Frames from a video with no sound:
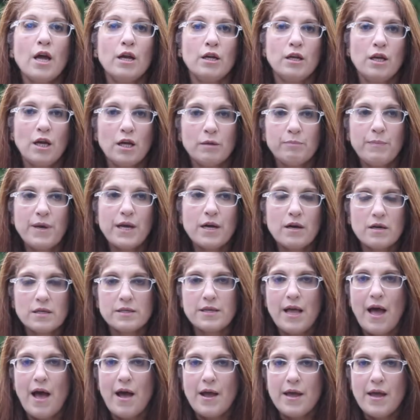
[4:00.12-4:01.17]
not because
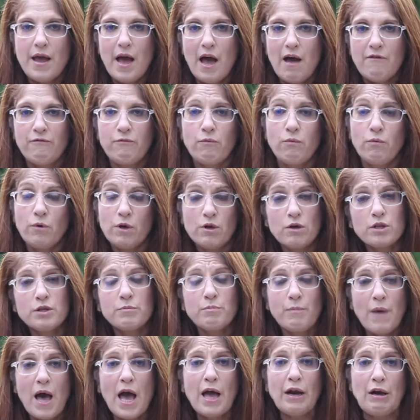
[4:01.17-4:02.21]
I have good
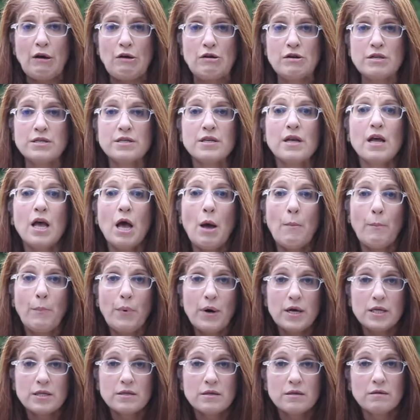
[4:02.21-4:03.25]
manners,
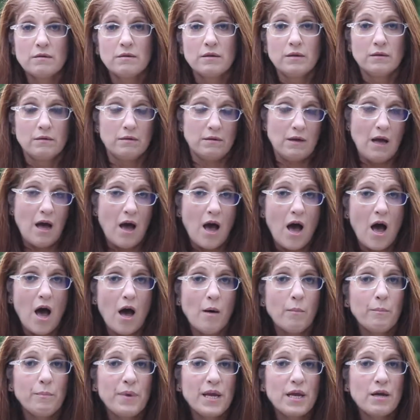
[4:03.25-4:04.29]
but
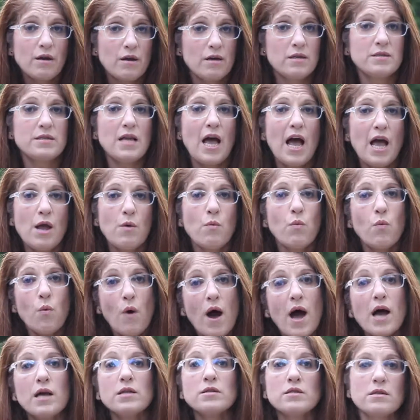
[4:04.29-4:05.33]
because I
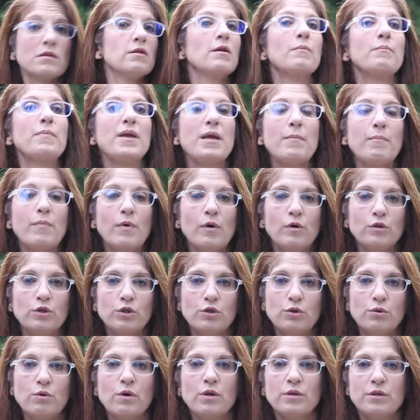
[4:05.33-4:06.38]
want people
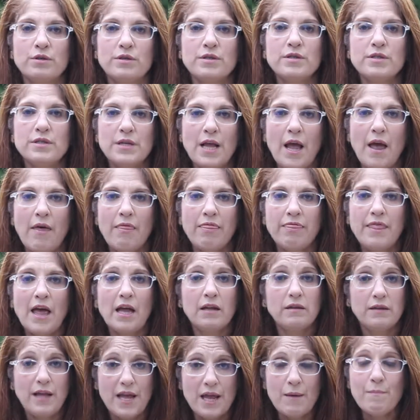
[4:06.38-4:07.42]
to understand
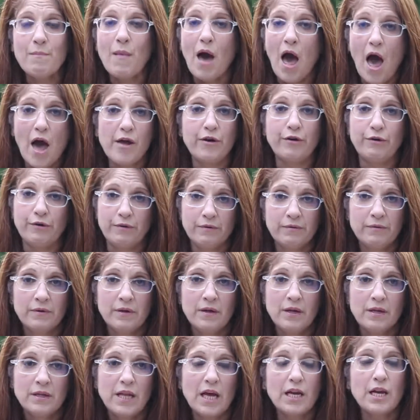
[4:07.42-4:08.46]
that they matter,
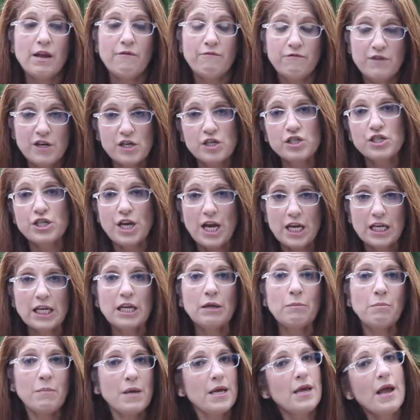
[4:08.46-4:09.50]
that if they're
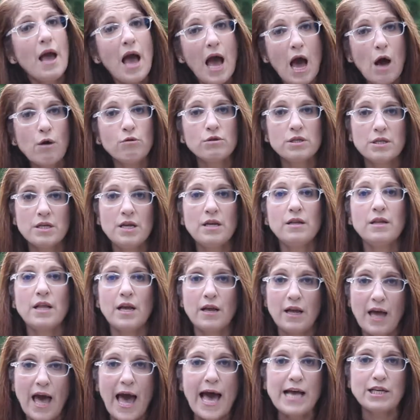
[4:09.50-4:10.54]
checking me out in the
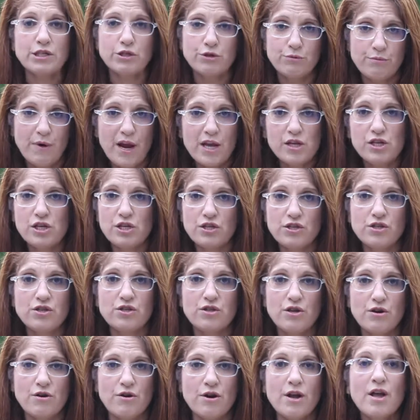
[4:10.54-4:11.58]
cash
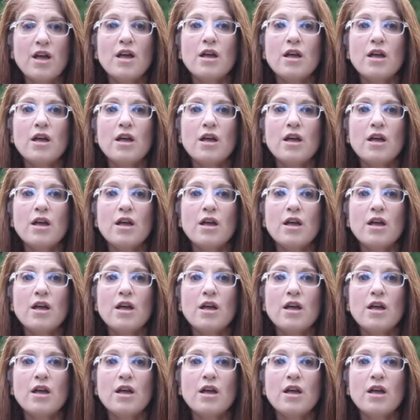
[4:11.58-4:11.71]
register,